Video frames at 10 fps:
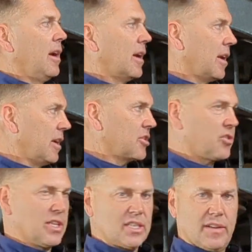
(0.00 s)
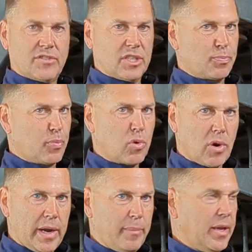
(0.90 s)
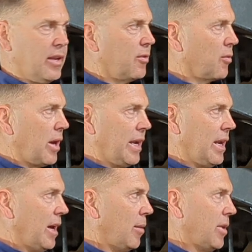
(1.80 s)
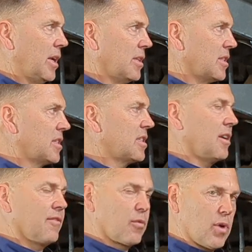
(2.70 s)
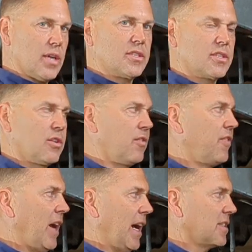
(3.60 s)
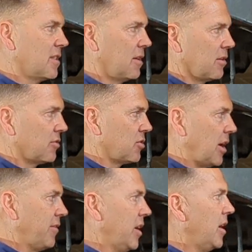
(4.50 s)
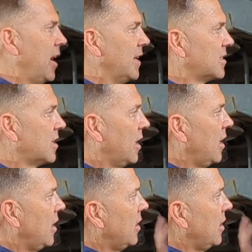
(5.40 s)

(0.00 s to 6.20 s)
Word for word: I cannot stress enough, just prime it right now because this stuff rusts so fast that it'll drive you nuts.